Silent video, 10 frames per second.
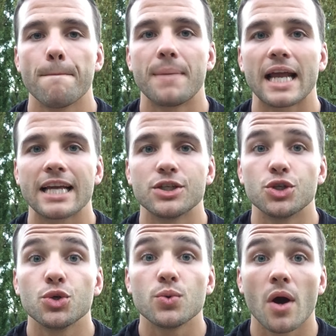But I
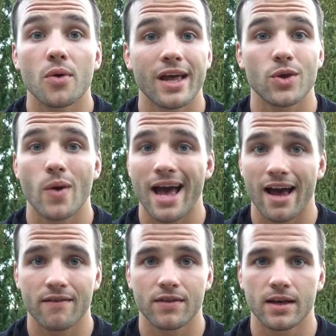do know that you
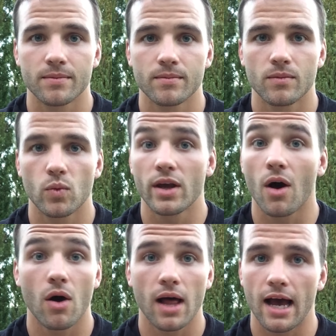have them. We
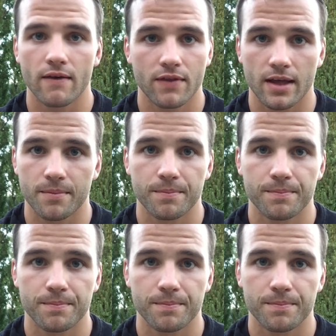all have them.